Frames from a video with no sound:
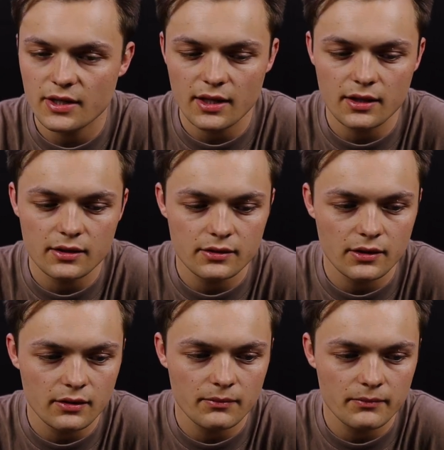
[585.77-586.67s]
and
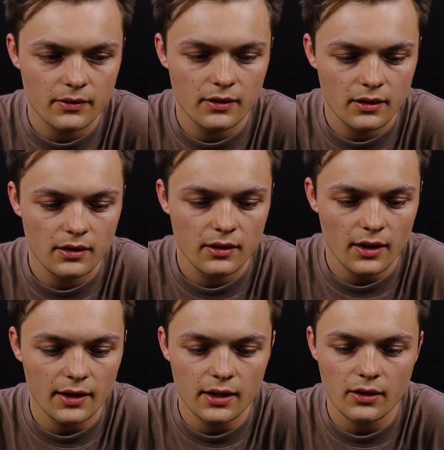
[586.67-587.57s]

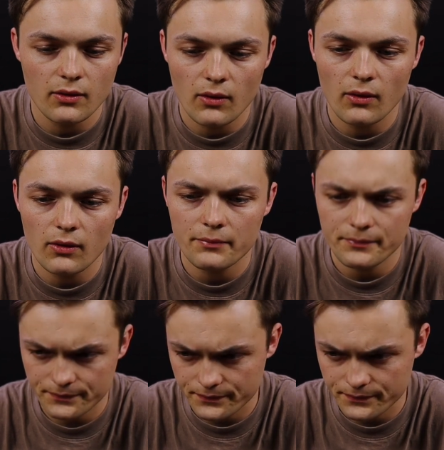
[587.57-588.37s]
I get a call,